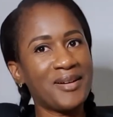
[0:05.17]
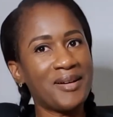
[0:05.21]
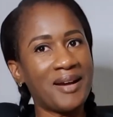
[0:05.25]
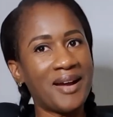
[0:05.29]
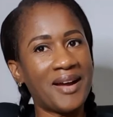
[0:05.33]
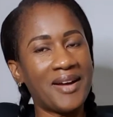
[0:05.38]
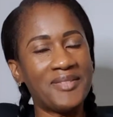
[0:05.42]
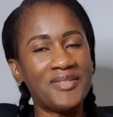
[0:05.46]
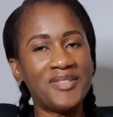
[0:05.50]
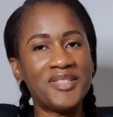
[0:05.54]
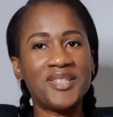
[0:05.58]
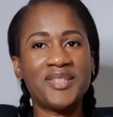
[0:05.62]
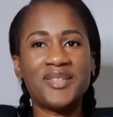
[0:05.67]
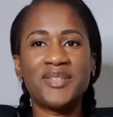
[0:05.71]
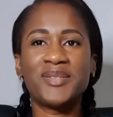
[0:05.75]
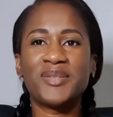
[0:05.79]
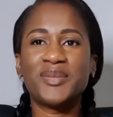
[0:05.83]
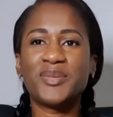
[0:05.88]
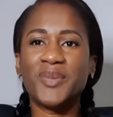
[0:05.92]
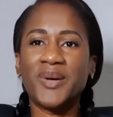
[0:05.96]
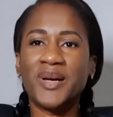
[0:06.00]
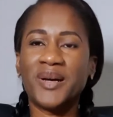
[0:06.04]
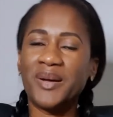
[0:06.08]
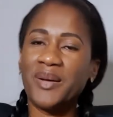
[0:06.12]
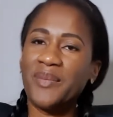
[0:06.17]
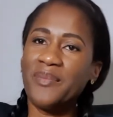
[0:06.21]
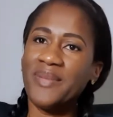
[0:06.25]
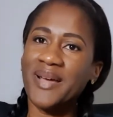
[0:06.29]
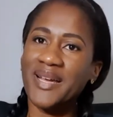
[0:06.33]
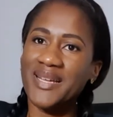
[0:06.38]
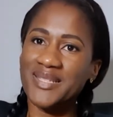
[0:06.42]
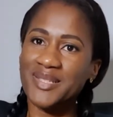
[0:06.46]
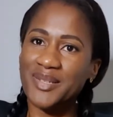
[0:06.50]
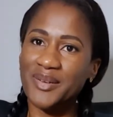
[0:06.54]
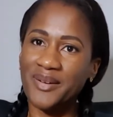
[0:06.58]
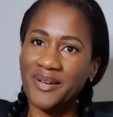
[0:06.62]
crafters. Welcome
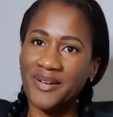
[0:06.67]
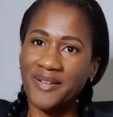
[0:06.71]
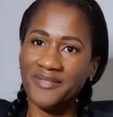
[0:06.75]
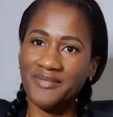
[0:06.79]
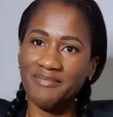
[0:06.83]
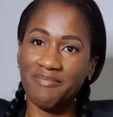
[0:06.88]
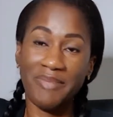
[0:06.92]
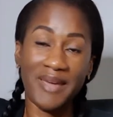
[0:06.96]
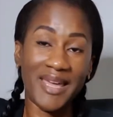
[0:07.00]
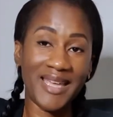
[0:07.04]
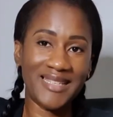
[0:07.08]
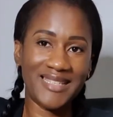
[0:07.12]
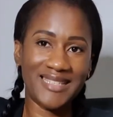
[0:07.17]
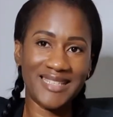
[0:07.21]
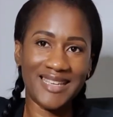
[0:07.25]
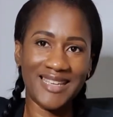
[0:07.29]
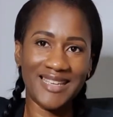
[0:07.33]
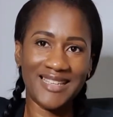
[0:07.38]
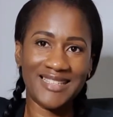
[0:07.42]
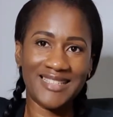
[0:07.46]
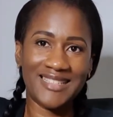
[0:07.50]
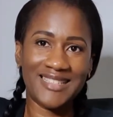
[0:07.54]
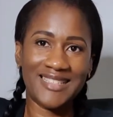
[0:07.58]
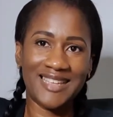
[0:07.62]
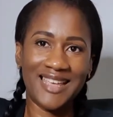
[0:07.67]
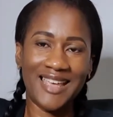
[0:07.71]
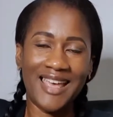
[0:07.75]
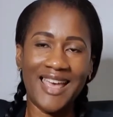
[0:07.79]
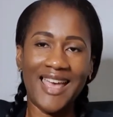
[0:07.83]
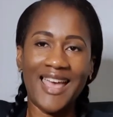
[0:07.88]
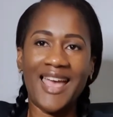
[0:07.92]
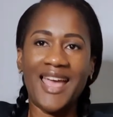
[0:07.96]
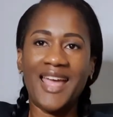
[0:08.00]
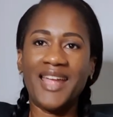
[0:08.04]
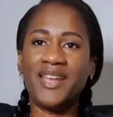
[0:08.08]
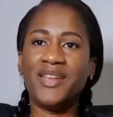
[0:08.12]
back to Craft Basics.
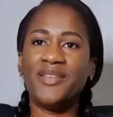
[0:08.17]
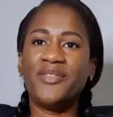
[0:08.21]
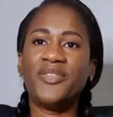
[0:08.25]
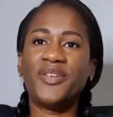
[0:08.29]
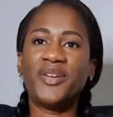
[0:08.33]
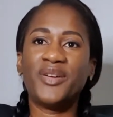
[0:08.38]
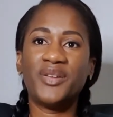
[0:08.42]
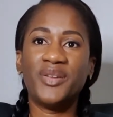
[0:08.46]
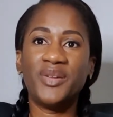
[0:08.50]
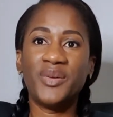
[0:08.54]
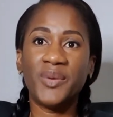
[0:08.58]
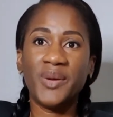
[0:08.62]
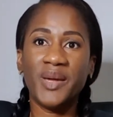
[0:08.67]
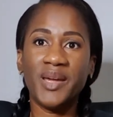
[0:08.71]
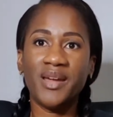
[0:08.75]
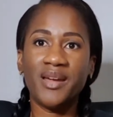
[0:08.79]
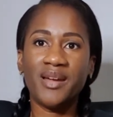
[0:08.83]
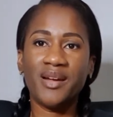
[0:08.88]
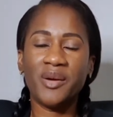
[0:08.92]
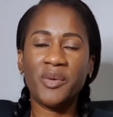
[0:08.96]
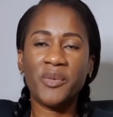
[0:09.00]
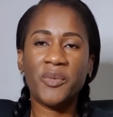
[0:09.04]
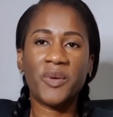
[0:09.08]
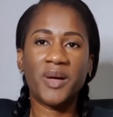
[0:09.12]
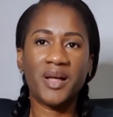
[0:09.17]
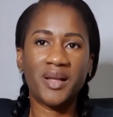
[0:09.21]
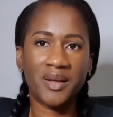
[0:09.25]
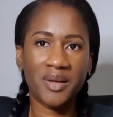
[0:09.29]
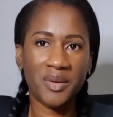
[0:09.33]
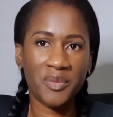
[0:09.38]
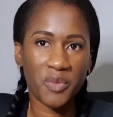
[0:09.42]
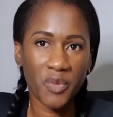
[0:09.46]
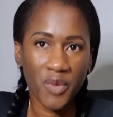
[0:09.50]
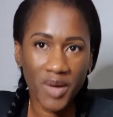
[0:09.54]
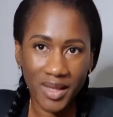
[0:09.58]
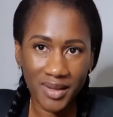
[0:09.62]
And if you're new here,
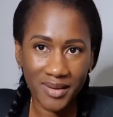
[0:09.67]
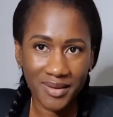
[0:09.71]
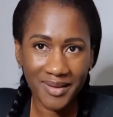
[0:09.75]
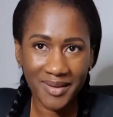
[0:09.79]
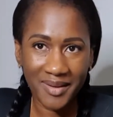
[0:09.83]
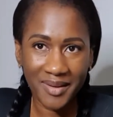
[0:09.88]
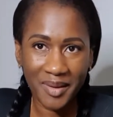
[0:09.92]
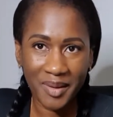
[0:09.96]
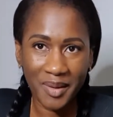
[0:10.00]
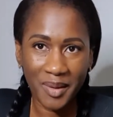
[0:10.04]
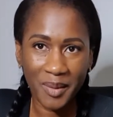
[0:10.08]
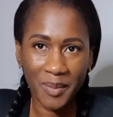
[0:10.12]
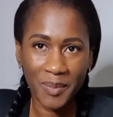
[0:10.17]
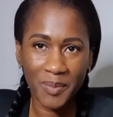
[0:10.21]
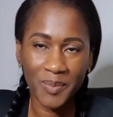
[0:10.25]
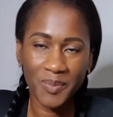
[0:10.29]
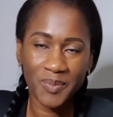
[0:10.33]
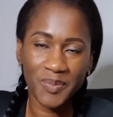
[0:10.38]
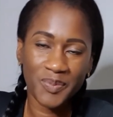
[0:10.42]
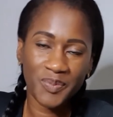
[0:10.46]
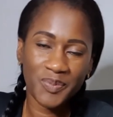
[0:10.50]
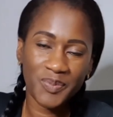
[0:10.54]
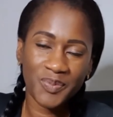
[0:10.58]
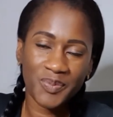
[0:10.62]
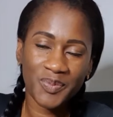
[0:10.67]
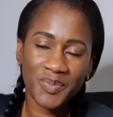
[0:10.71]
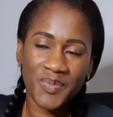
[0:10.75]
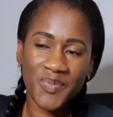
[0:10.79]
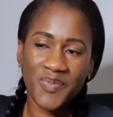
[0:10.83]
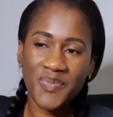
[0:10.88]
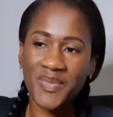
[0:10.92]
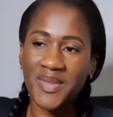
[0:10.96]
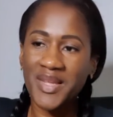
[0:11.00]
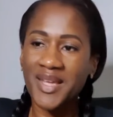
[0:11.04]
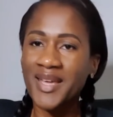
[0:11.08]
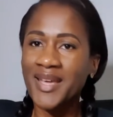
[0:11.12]
welcome, welcome.
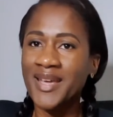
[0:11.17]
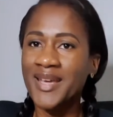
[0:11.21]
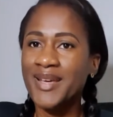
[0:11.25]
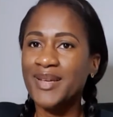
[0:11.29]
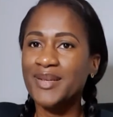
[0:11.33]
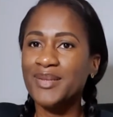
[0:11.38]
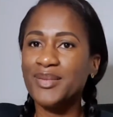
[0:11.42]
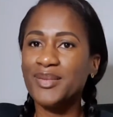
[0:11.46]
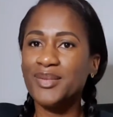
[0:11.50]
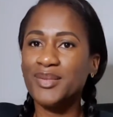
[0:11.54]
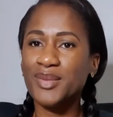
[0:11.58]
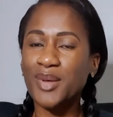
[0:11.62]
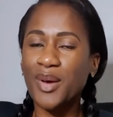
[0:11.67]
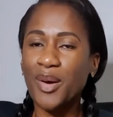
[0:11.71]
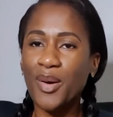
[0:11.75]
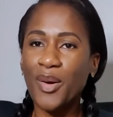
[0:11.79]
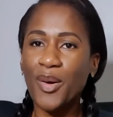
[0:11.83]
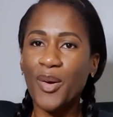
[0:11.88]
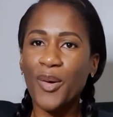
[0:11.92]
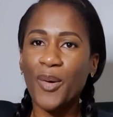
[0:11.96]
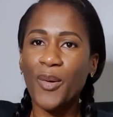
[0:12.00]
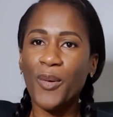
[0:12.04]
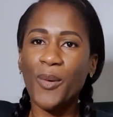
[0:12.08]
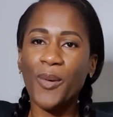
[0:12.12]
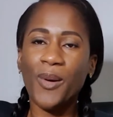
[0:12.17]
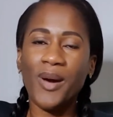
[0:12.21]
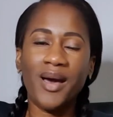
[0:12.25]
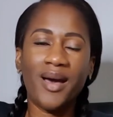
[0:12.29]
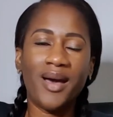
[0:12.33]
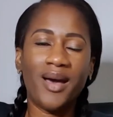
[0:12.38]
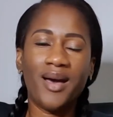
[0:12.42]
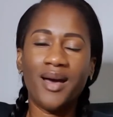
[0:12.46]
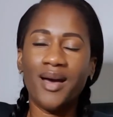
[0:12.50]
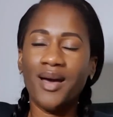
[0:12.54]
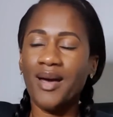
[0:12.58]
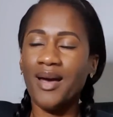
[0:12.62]
So,
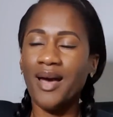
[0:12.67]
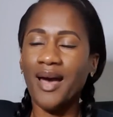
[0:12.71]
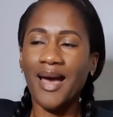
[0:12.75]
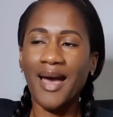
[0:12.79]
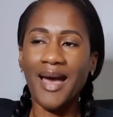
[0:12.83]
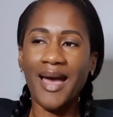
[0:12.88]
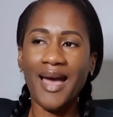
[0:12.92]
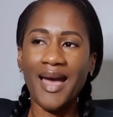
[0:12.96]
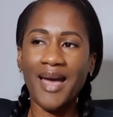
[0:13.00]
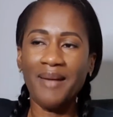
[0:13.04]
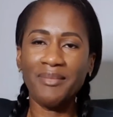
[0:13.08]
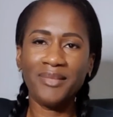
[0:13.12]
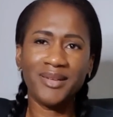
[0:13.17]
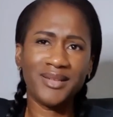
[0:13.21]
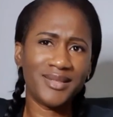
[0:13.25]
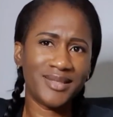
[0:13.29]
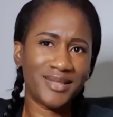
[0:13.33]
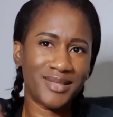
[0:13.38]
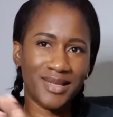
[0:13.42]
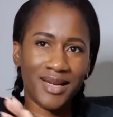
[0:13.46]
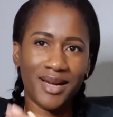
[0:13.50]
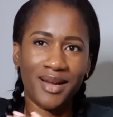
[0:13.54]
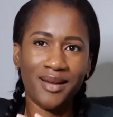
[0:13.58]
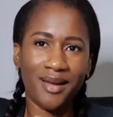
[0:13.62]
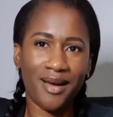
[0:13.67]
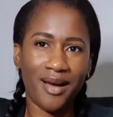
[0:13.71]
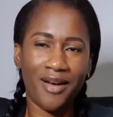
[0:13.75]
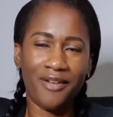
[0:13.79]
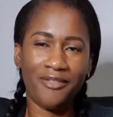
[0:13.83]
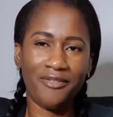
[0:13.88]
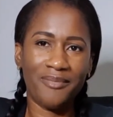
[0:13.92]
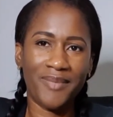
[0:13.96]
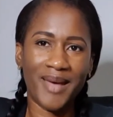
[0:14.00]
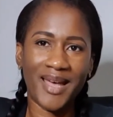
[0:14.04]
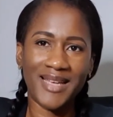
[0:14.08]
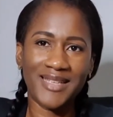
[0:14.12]
I would start
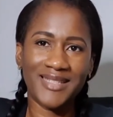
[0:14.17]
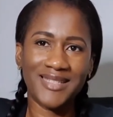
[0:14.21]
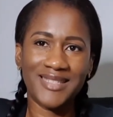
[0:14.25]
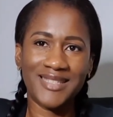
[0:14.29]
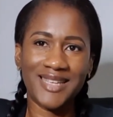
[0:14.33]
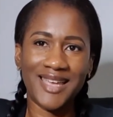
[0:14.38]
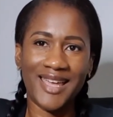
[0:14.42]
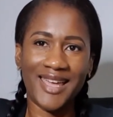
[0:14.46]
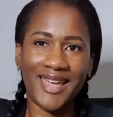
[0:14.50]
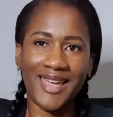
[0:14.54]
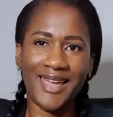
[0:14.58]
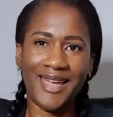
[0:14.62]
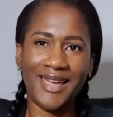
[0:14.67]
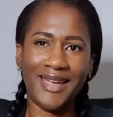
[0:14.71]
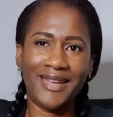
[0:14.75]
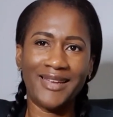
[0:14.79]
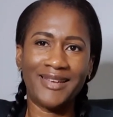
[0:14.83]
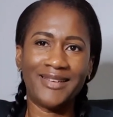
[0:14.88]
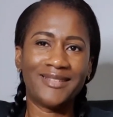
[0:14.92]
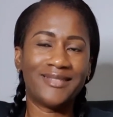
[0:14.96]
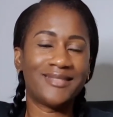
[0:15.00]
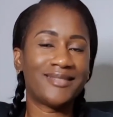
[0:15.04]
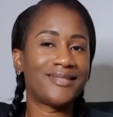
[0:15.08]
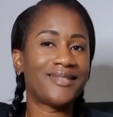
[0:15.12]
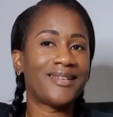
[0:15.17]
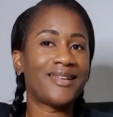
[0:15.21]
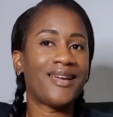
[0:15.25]
off by saying